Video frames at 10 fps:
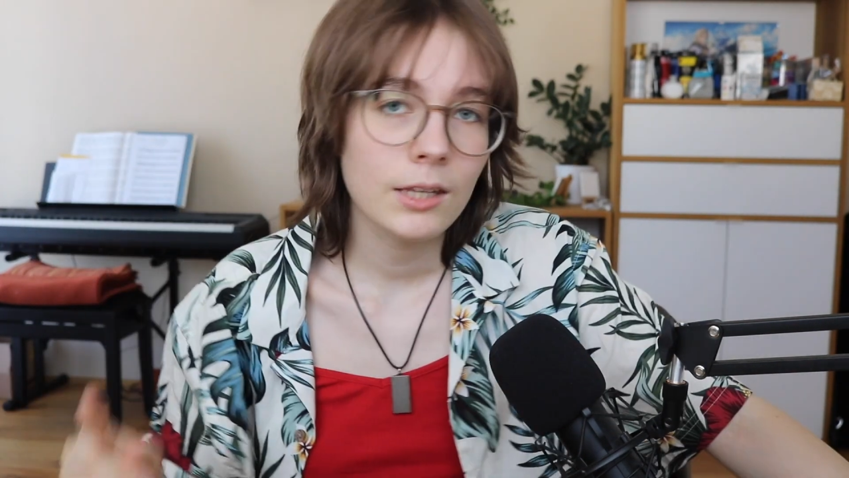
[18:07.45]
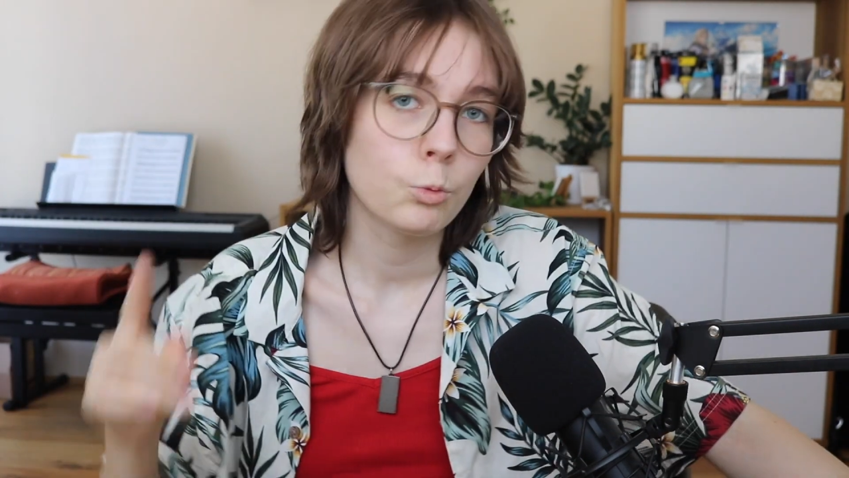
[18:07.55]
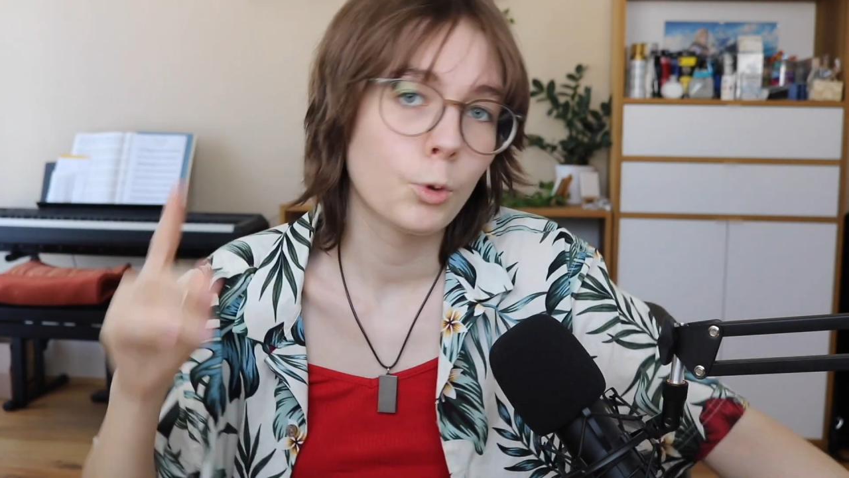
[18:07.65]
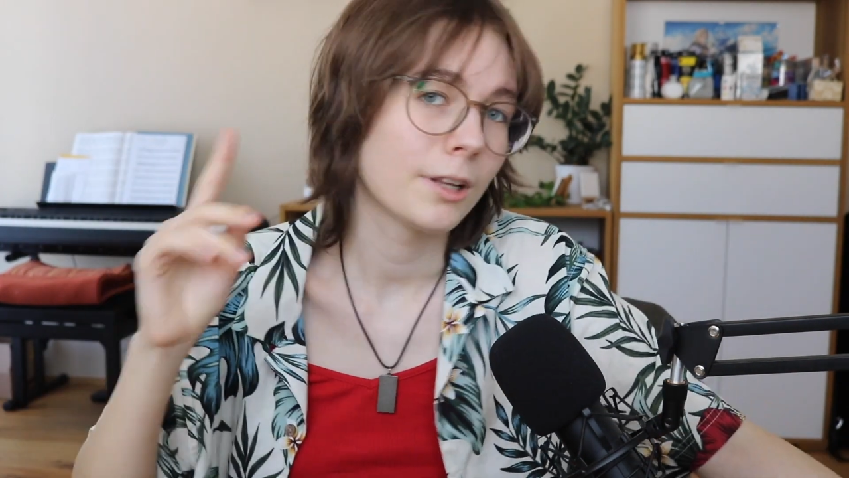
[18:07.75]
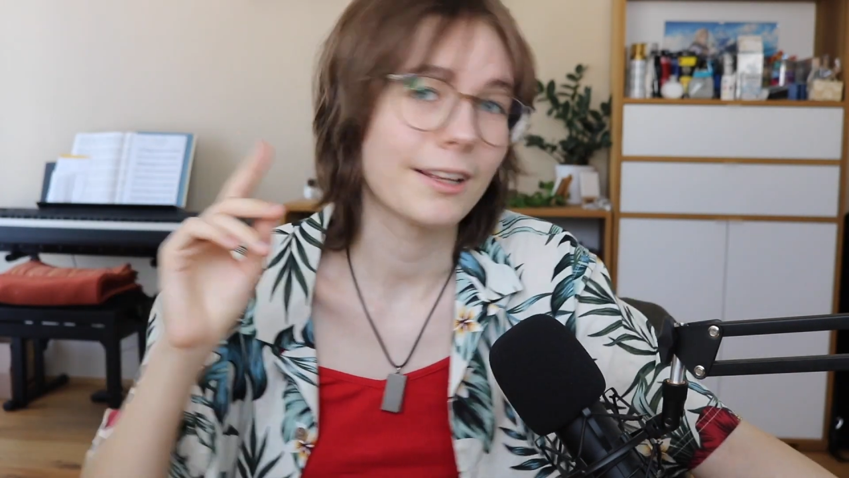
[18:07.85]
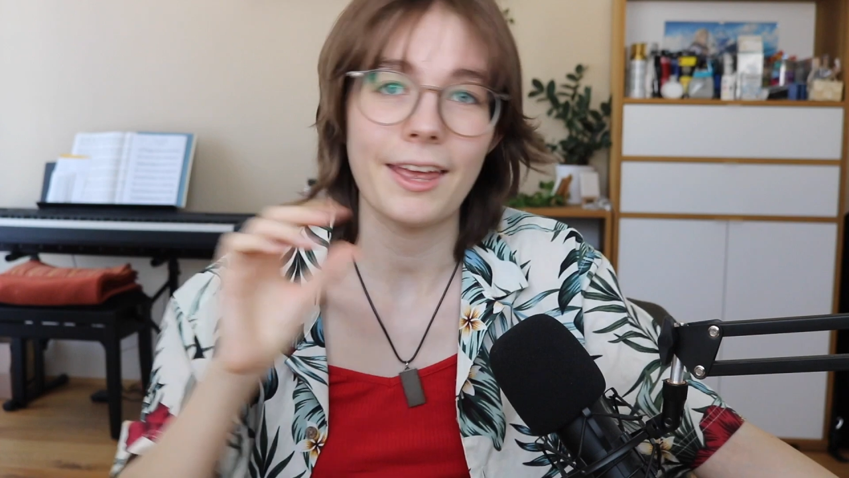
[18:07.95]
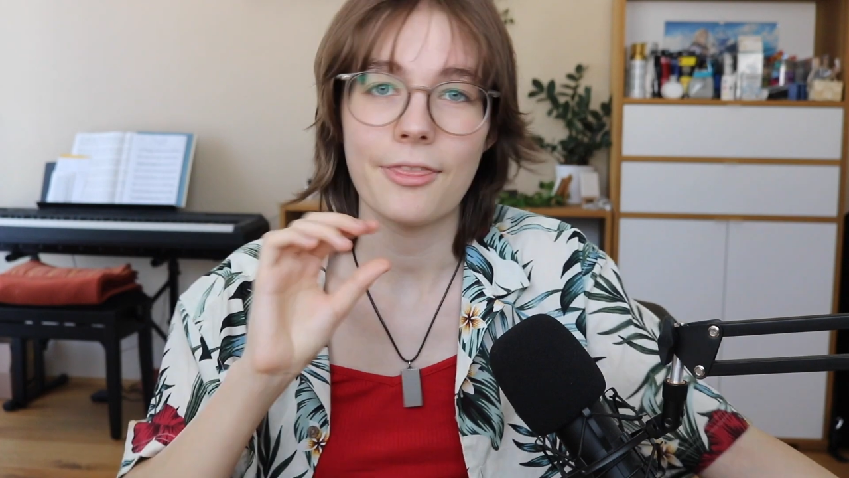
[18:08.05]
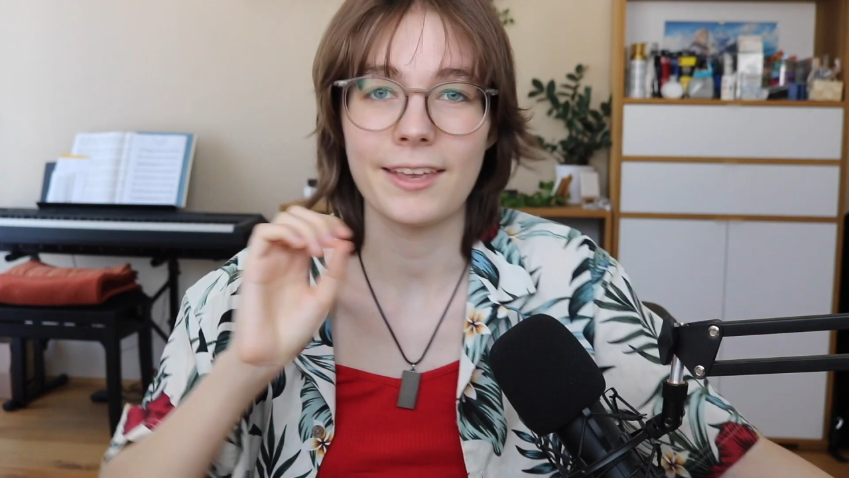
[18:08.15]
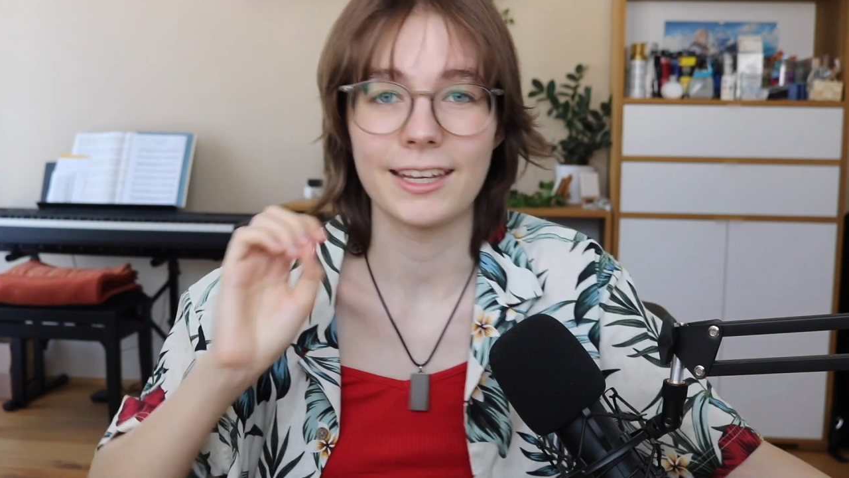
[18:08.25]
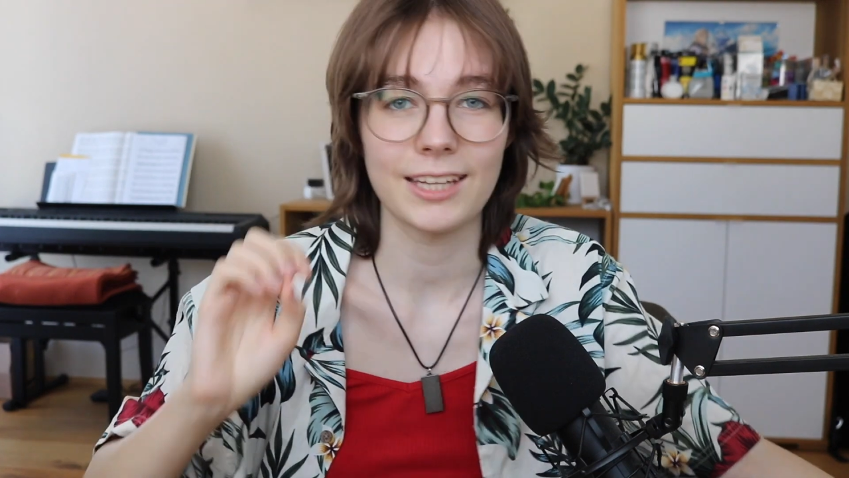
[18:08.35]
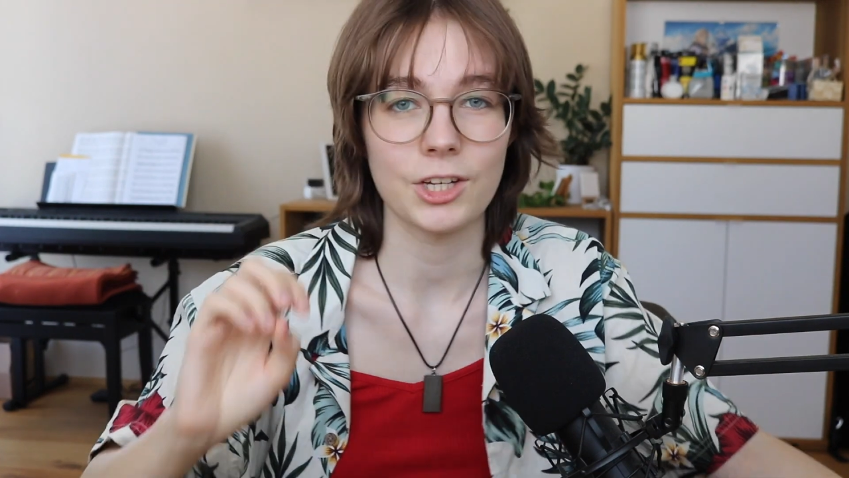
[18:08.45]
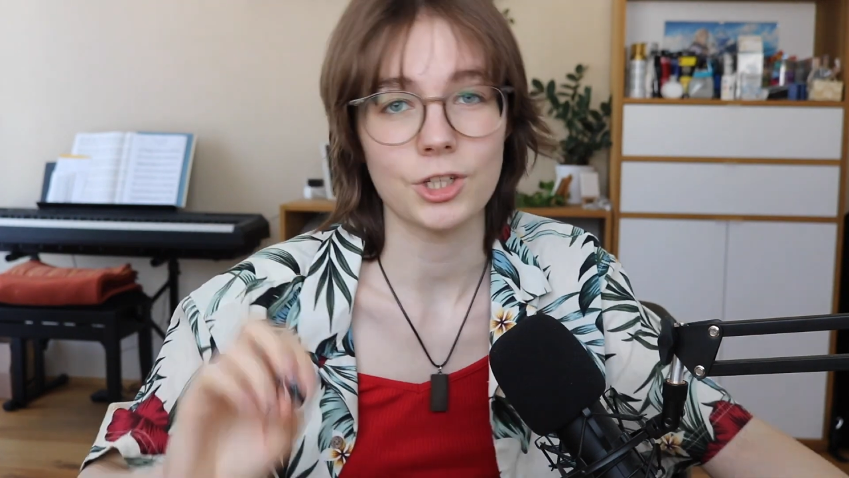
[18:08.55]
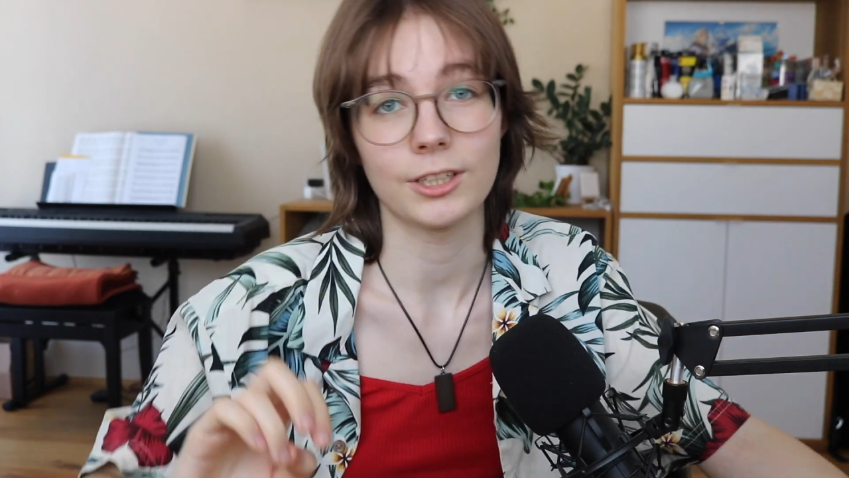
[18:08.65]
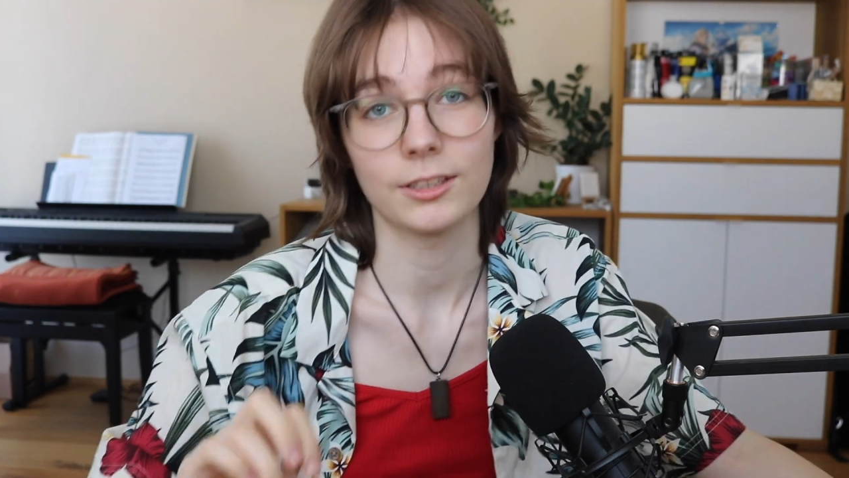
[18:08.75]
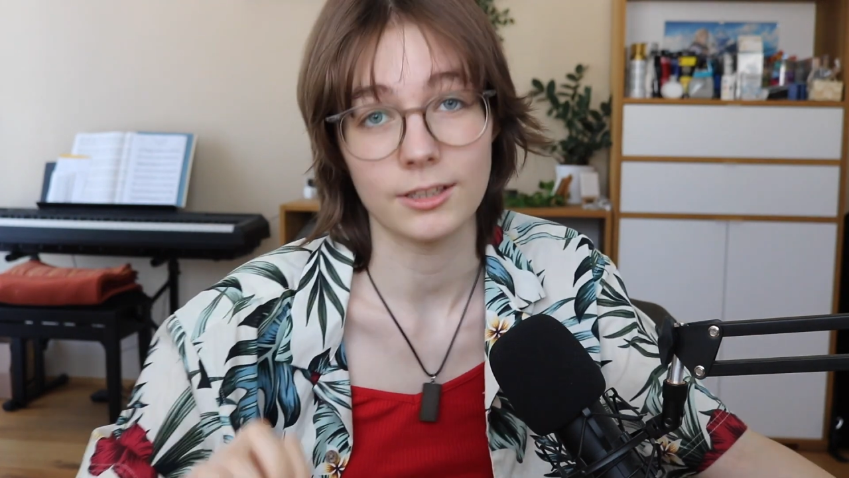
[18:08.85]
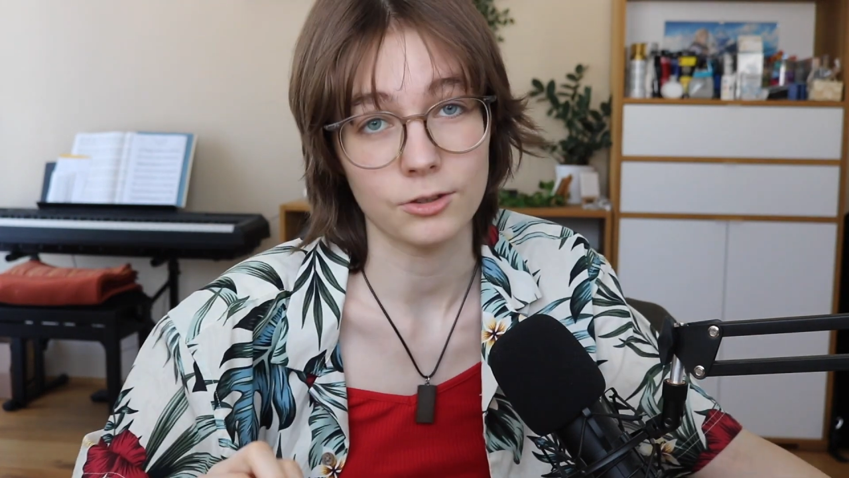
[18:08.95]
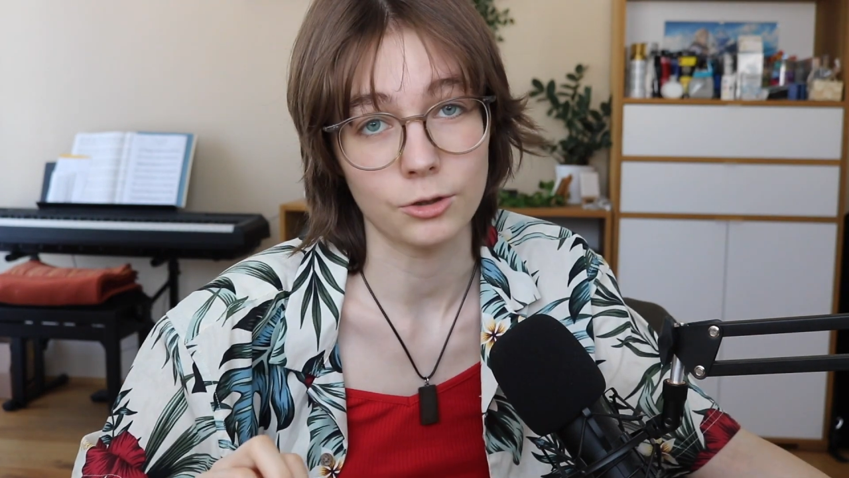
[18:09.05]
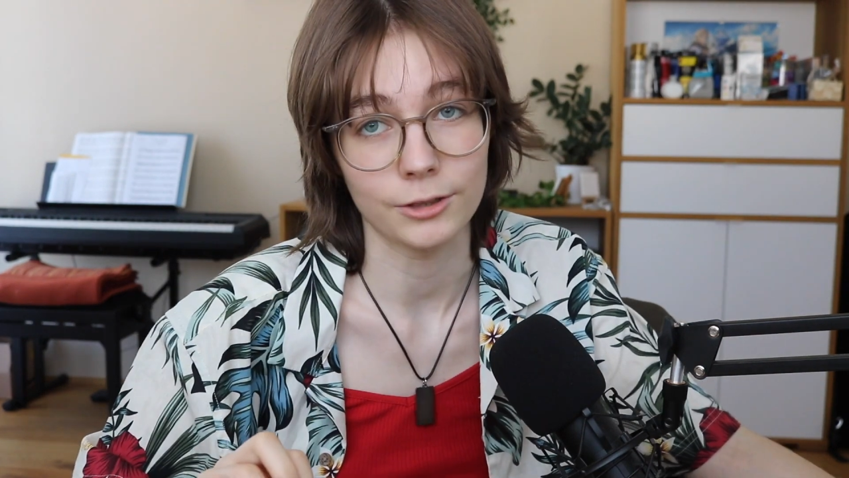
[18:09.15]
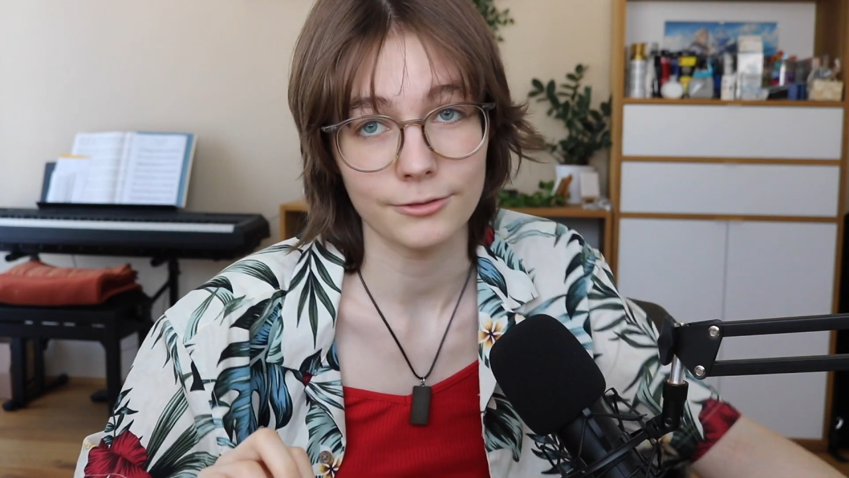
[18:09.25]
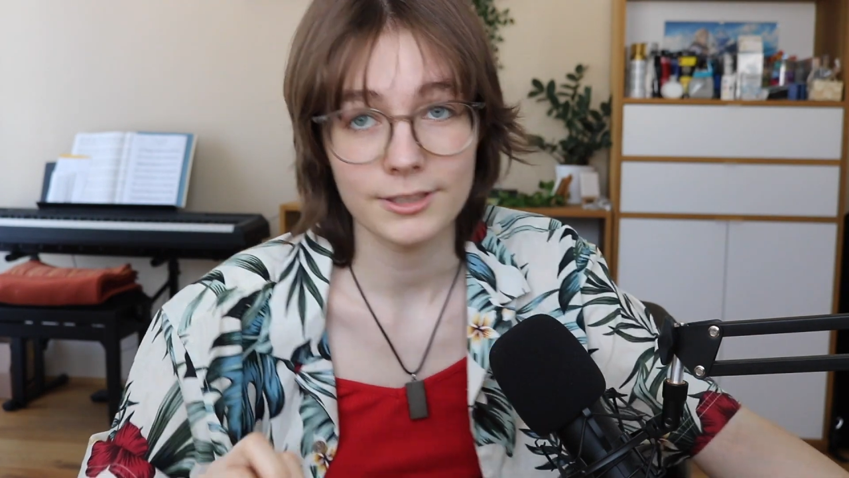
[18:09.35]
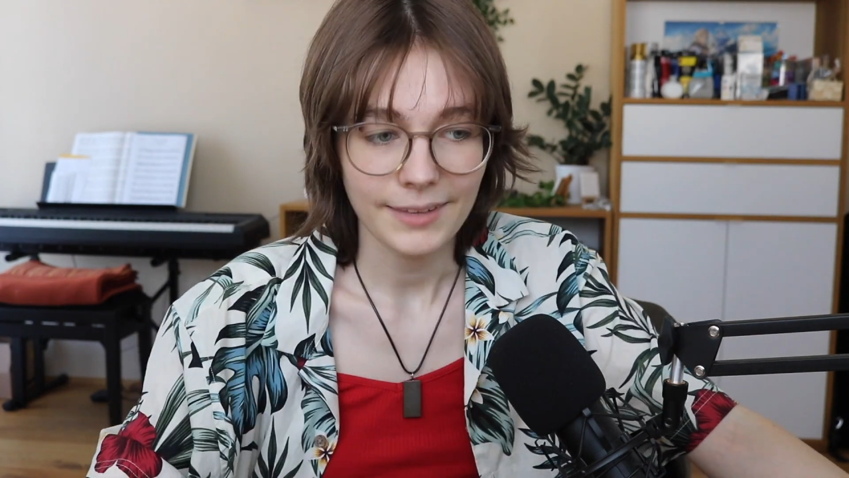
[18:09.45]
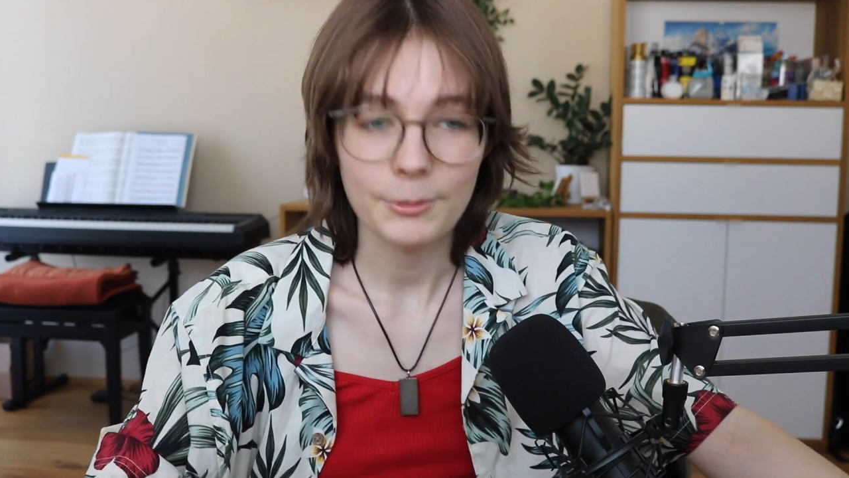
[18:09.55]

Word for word: it will get the attention it deserves.